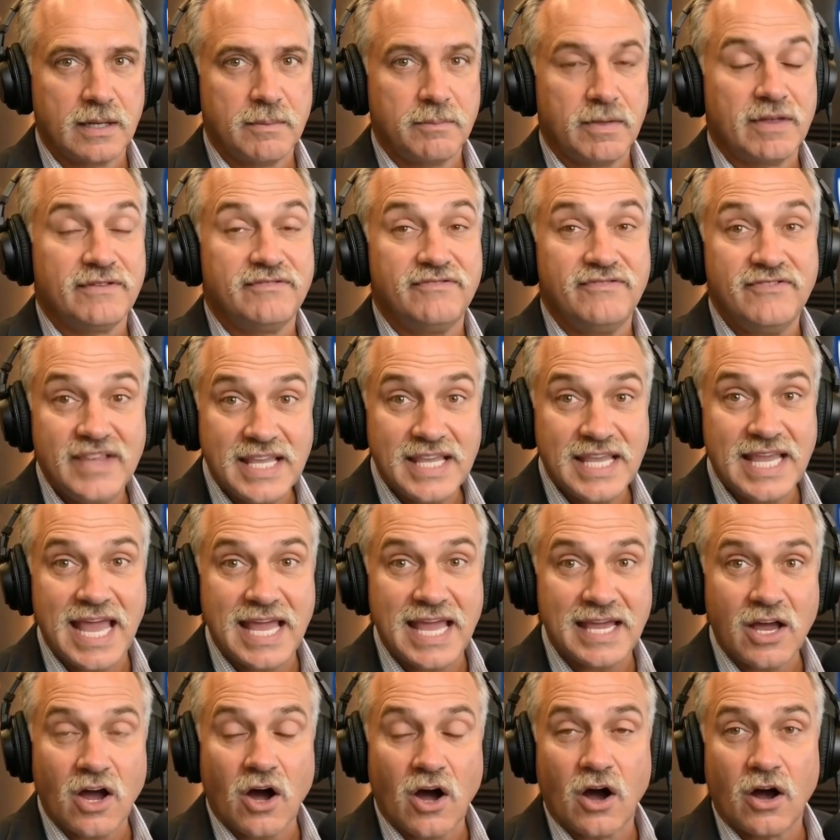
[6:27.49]
but
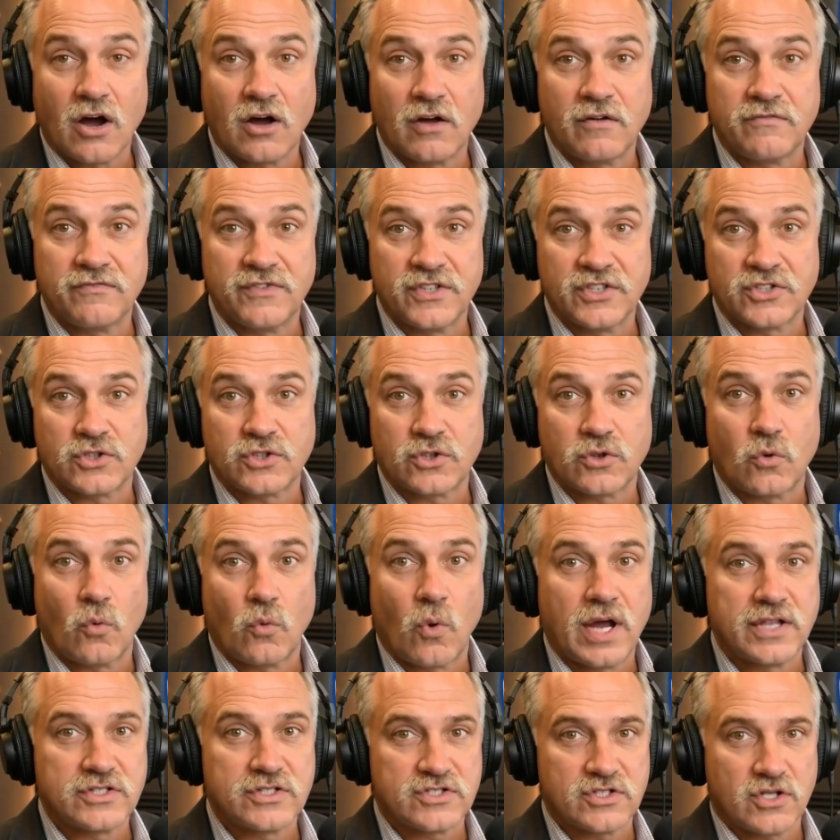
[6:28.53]
VAR official
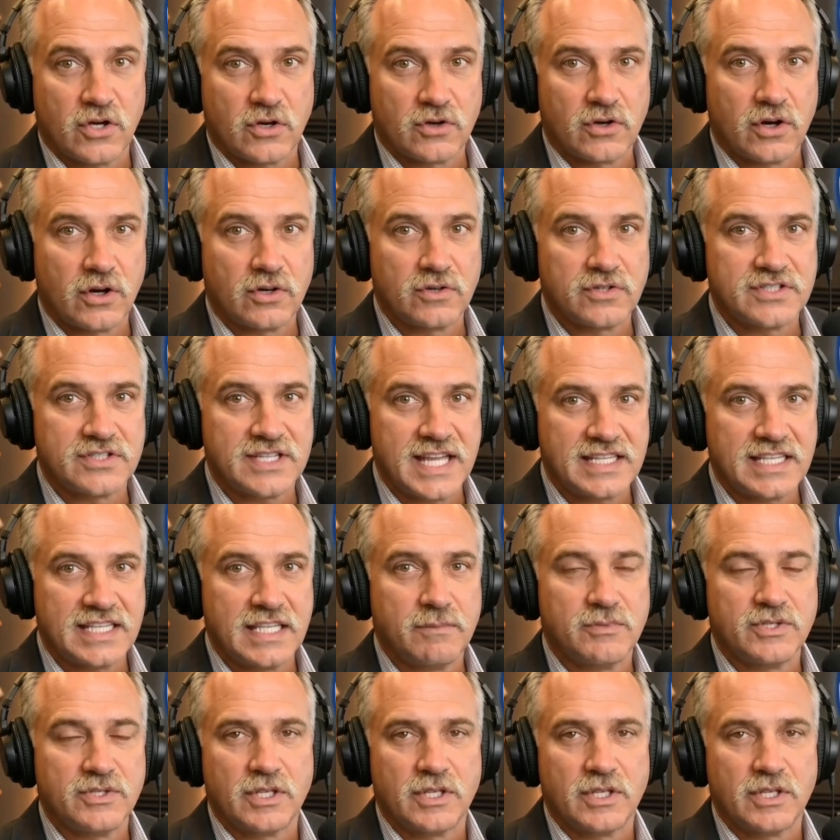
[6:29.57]
Juan Soto sent him